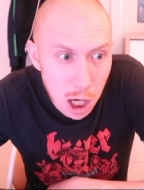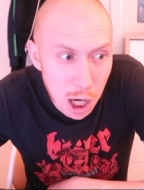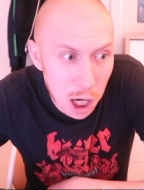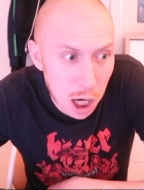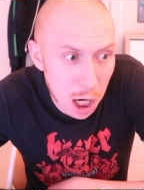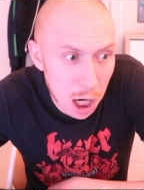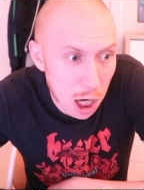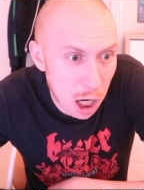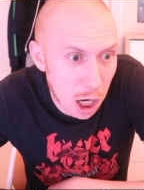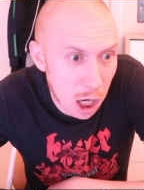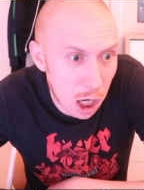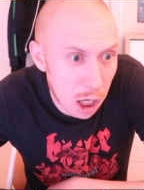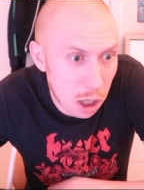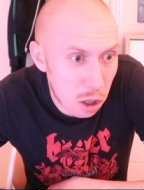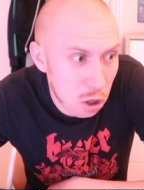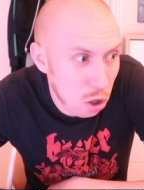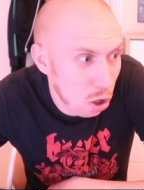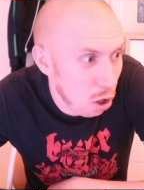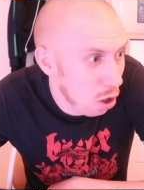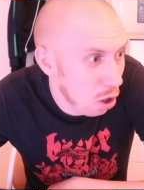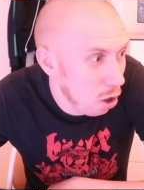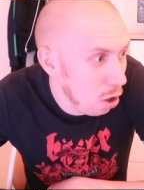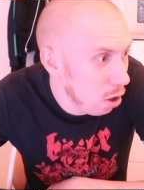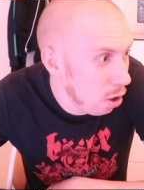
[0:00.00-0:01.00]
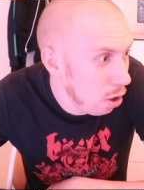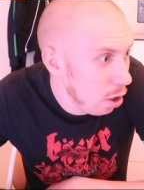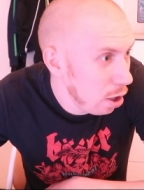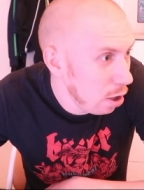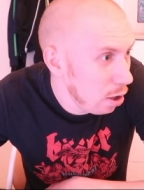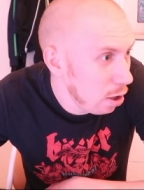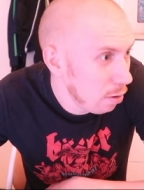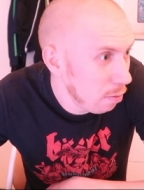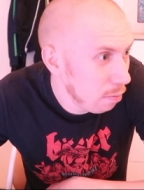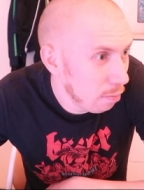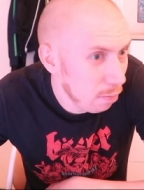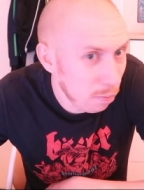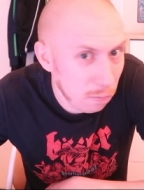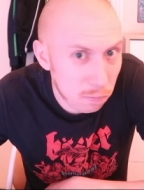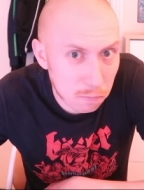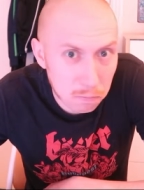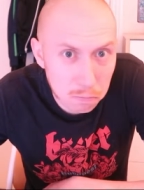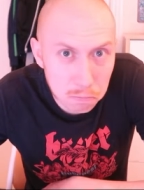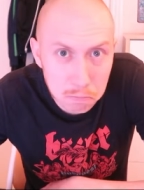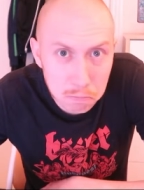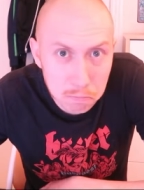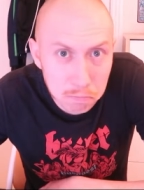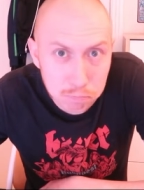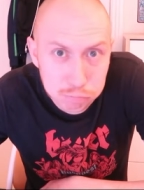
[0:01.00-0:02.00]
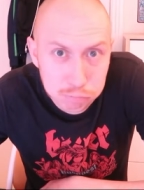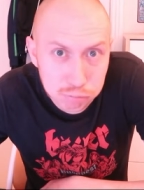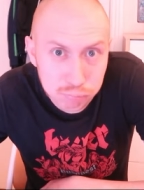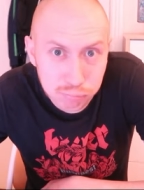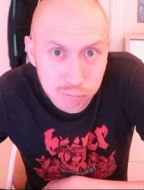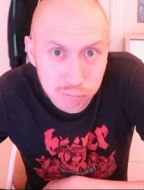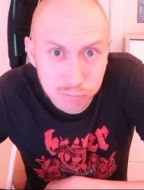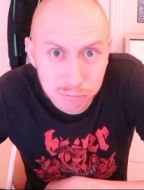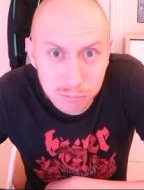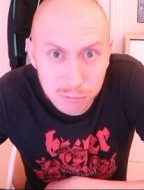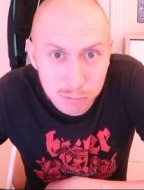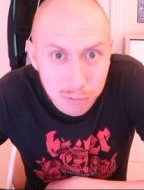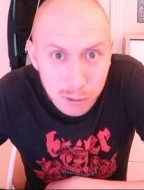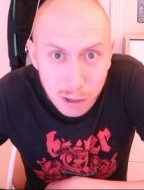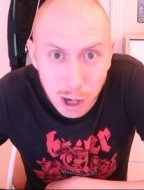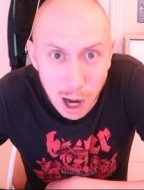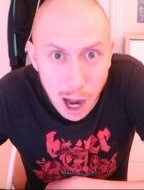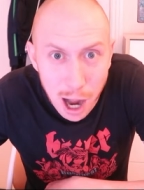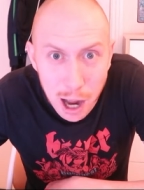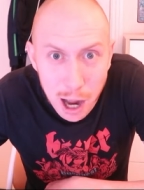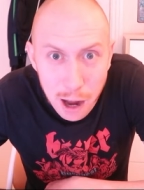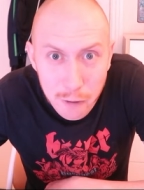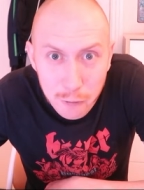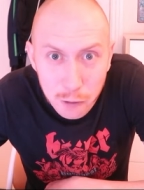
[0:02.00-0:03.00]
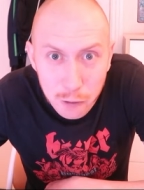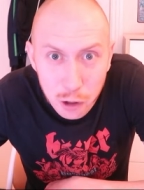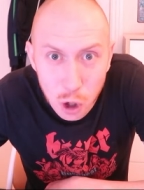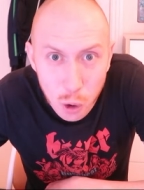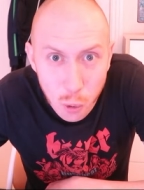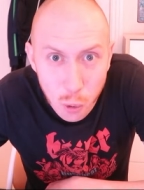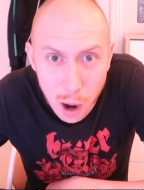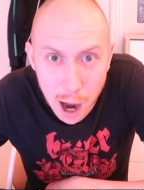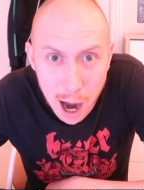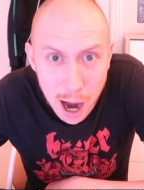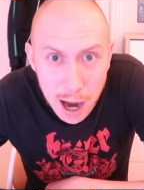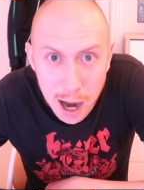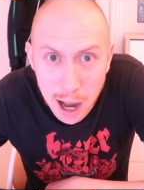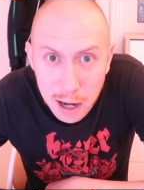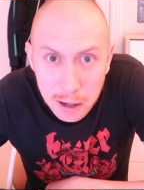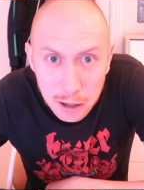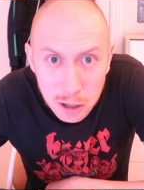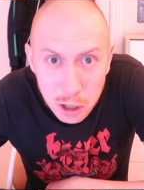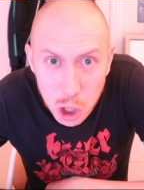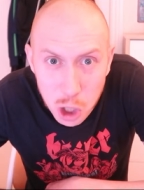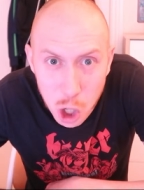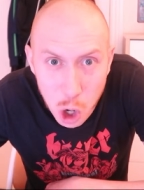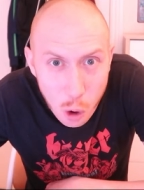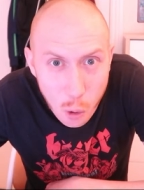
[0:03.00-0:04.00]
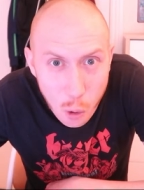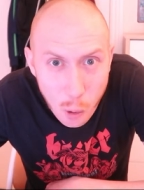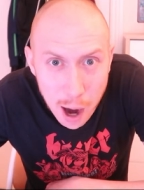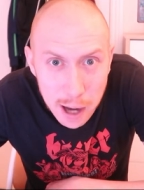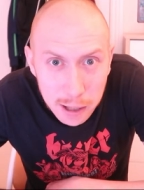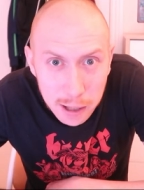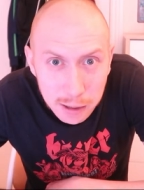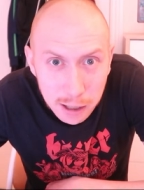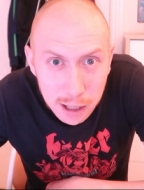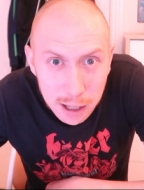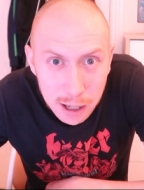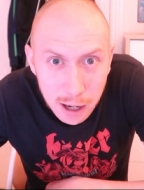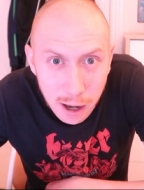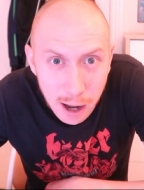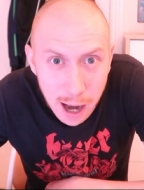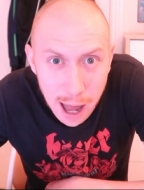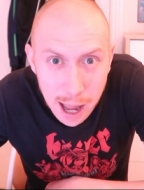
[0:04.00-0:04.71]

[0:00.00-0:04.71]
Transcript: John. I had no idea,